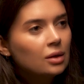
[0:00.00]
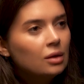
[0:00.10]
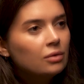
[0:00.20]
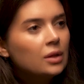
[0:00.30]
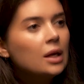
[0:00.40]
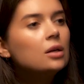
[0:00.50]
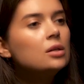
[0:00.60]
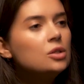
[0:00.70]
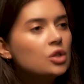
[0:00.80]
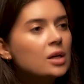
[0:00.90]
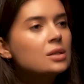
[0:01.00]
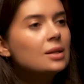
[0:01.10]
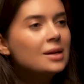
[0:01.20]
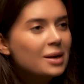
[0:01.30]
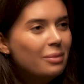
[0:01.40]
if they could just
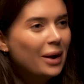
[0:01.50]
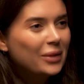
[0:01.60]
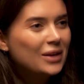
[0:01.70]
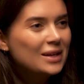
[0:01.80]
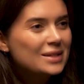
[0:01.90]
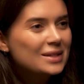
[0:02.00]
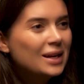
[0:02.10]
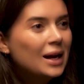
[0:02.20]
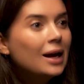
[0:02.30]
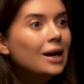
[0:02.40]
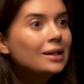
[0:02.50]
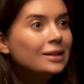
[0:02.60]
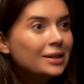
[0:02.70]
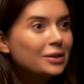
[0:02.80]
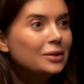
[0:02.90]
think about this a
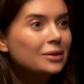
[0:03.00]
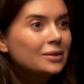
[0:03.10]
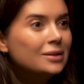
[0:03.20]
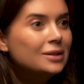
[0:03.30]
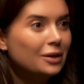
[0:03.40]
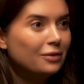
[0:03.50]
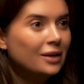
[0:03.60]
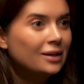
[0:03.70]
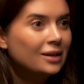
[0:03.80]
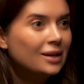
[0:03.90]
little different?